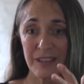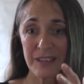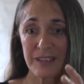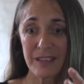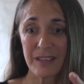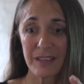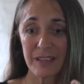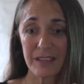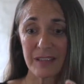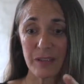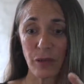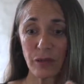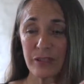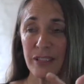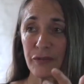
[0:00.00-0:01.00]
see
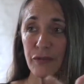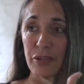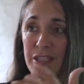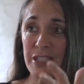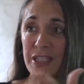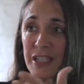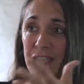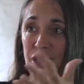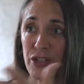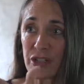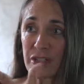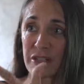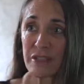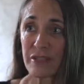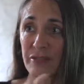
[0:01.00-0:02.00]
all the
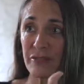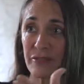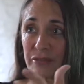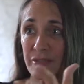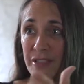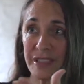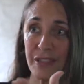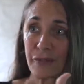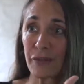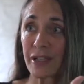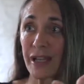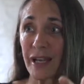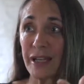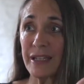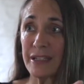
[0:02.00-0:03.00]
differentiations of the
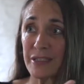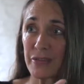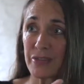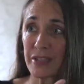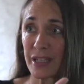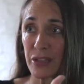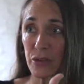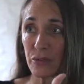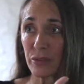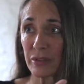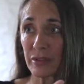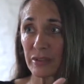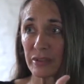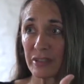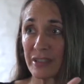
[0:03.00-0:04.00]
different kinds of
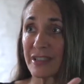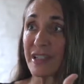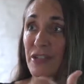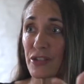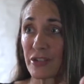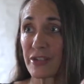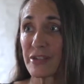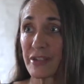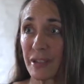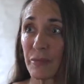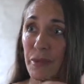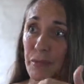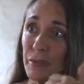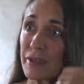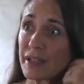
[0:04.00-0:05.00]
sexual addictions
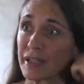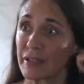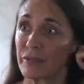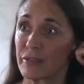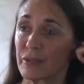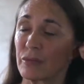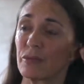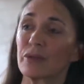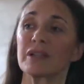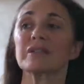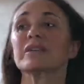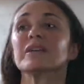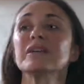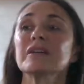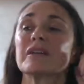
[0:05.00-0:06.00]
that people have and what
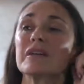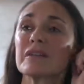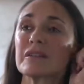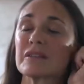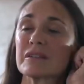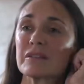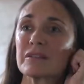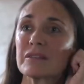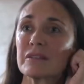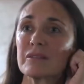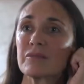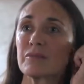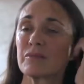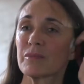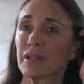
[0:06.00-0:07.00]

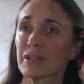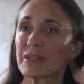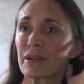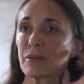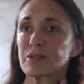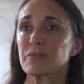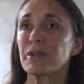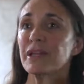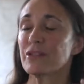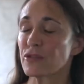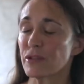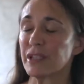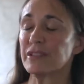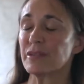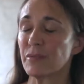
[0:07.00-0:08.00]
because I was being
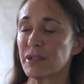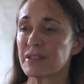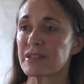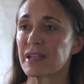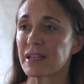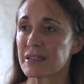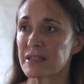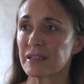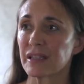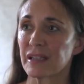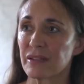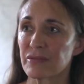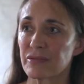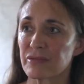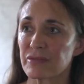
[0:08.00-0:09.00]
trained to be a sex
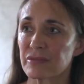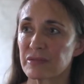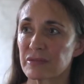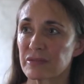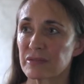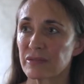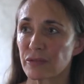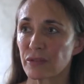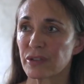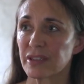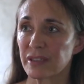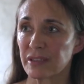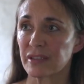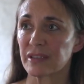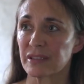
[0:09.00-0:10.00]
slave for
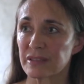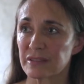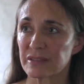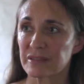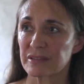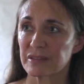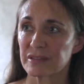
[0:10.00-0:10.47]
the elite.